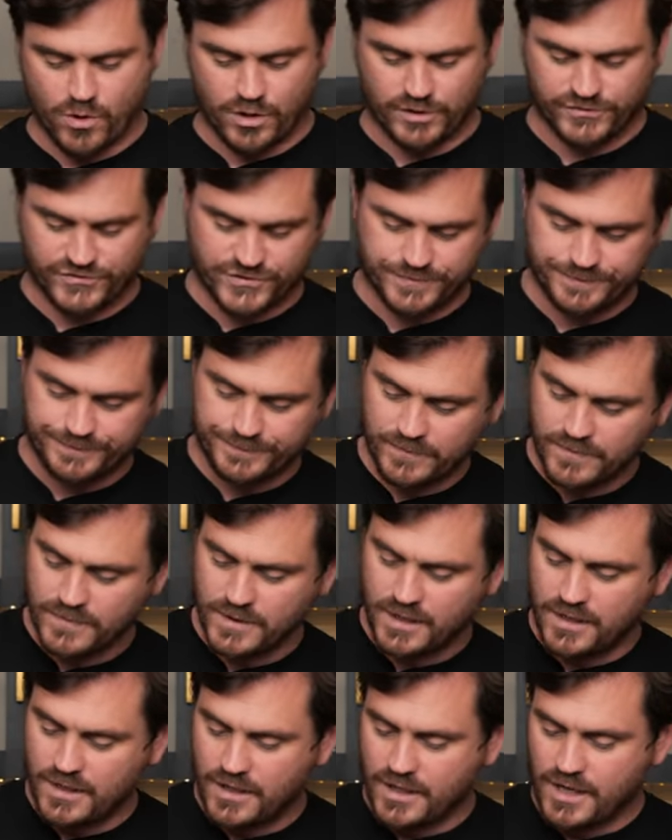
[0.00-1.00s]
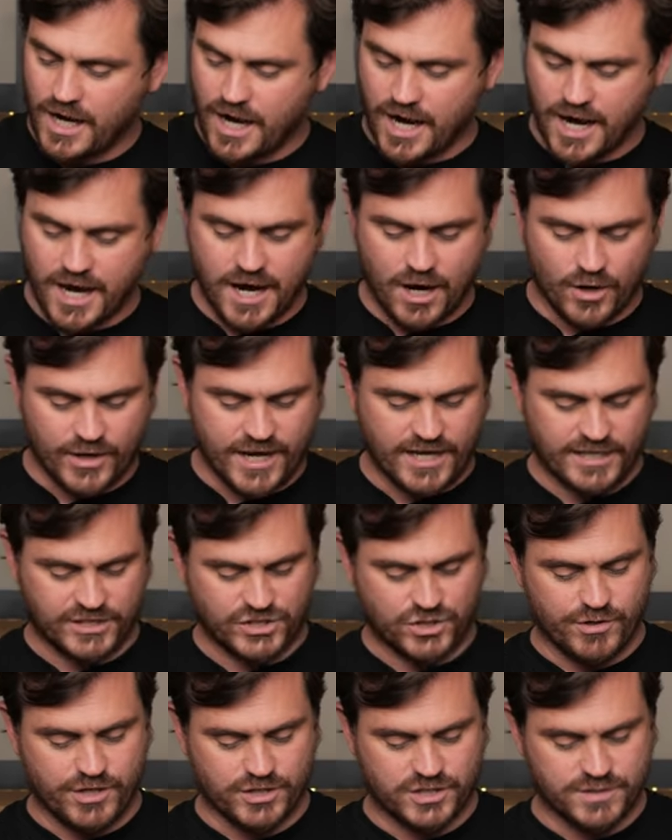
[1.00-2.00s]
words. Okay,
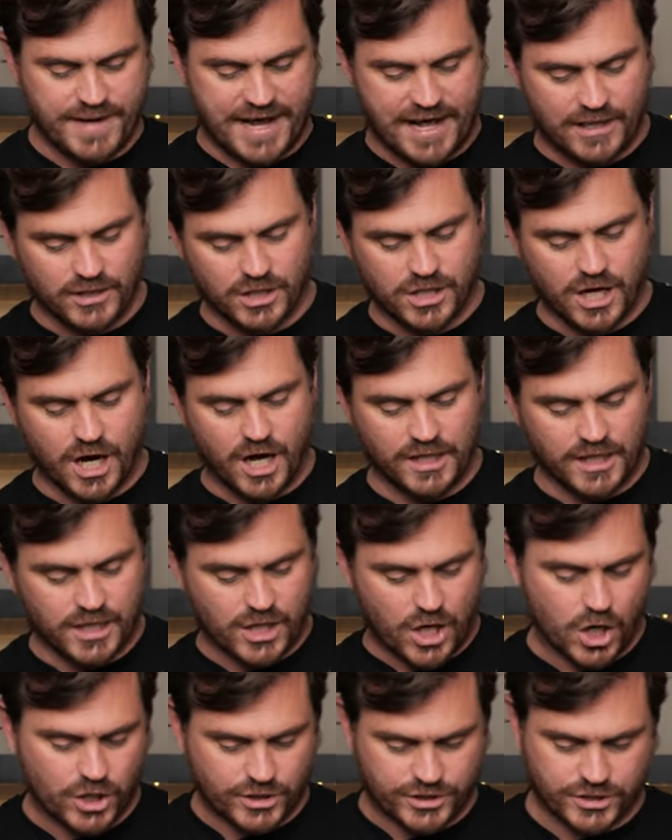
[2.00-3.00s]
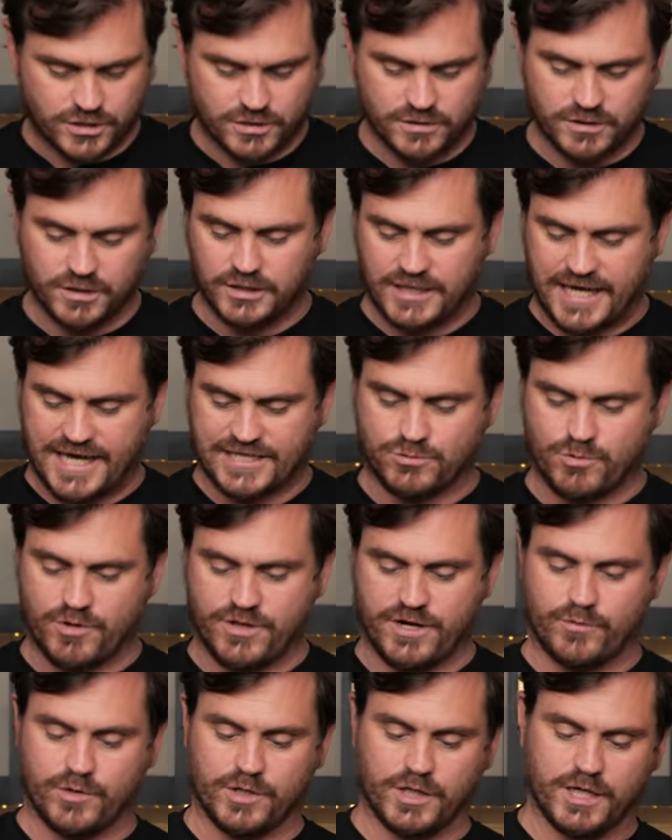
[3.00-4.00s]
so here's some a la carte glassware
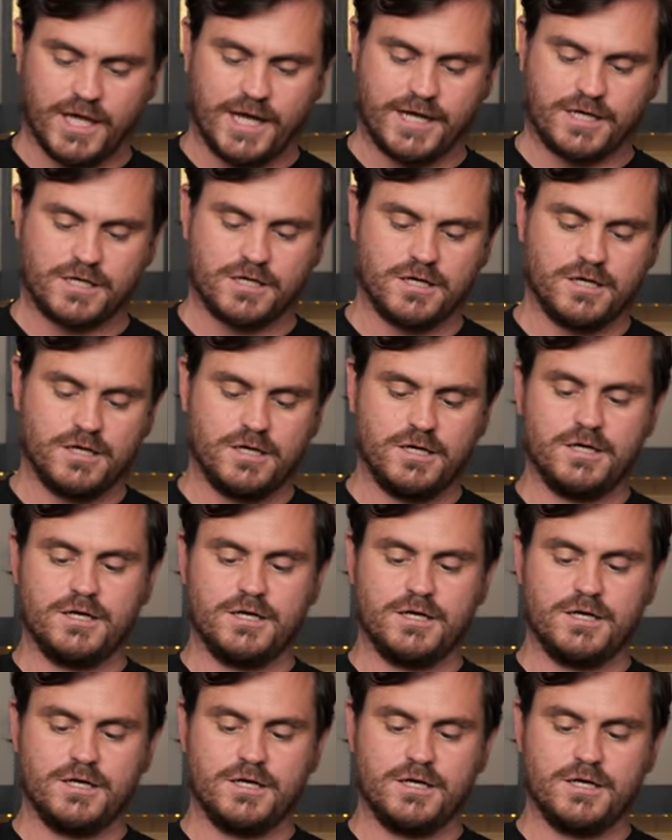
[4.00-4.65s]
that I really like.